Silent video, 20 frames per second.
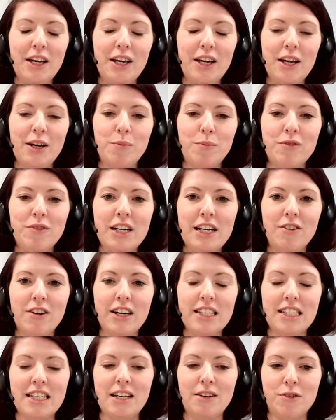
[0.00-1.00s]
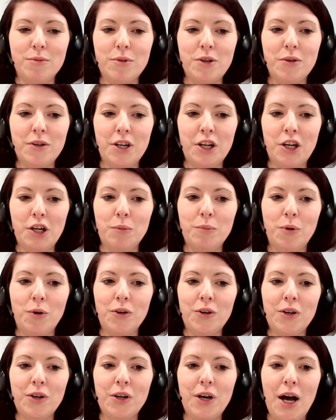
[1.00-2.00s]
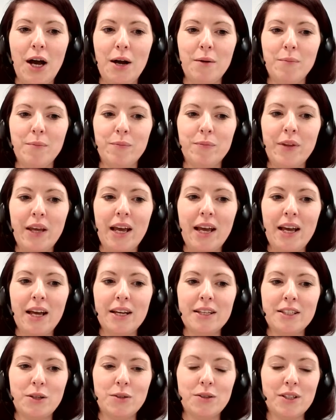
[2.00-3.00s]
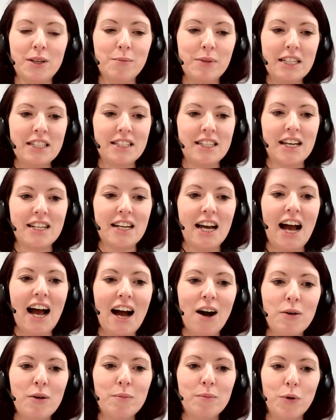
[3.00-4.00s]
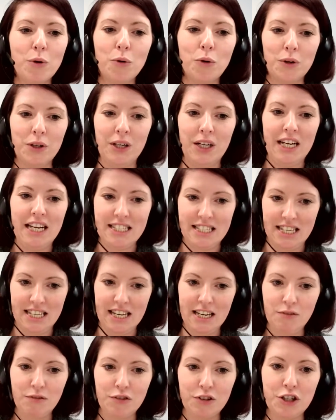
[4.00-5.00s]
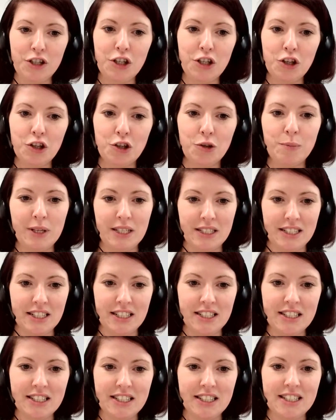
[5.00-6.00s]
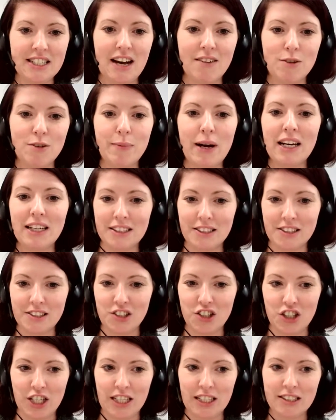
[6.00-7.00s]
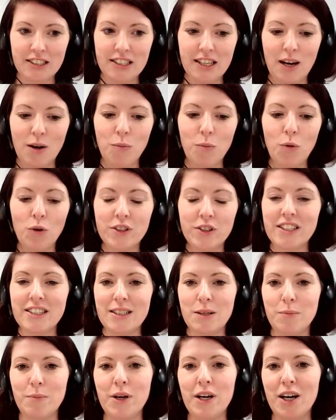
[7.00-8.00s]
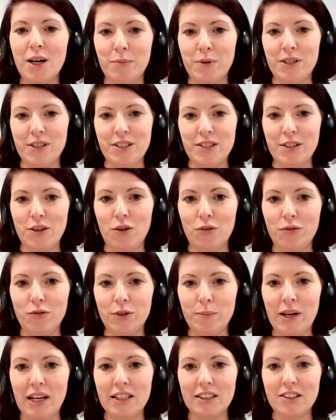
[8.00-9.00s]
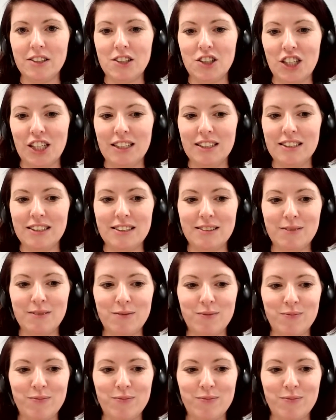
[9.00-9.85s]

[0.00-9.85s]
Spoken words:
It'd be really great to hear from you, Anoop, on so somebody said, how important is it for a new business to have a balance sheet, and what is the purpose of the balance sheet?